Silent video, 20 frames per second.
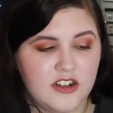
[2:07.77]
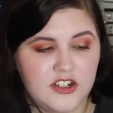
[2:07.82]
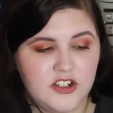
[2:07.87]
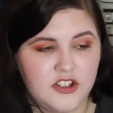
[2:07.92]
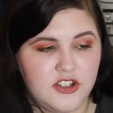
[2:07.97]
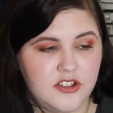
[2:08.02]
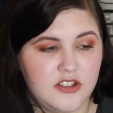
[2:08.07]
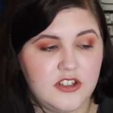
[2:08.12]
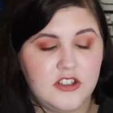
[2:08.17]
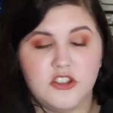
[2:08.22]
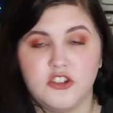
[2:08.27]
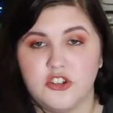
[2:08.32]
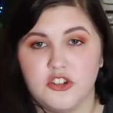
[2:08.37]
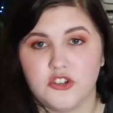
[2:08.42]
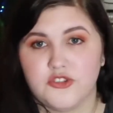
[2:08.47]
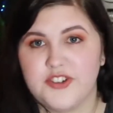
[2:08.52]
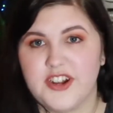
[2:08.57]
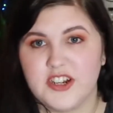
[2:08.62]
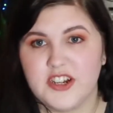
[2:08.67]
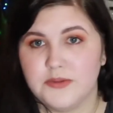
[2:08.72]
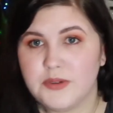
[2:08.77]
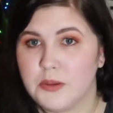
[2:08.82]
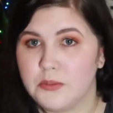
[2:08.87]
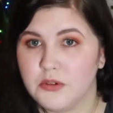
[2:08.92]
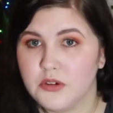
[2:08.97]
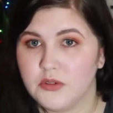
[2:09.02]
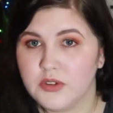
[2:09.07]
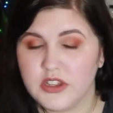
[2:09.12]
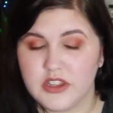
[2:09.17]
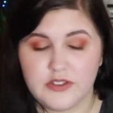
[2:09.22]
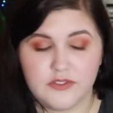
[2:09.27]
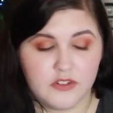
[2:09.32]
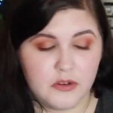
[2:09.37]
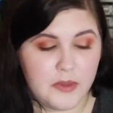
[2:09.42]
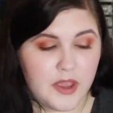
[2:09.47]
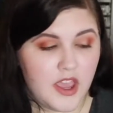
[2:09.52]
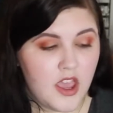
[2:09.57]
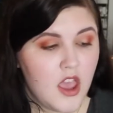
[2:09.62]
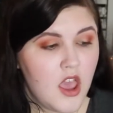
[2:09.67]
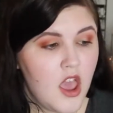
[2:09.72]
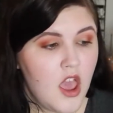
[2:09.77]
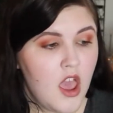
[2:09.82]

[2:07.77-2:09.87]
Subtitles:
It's just scratch paper really for me.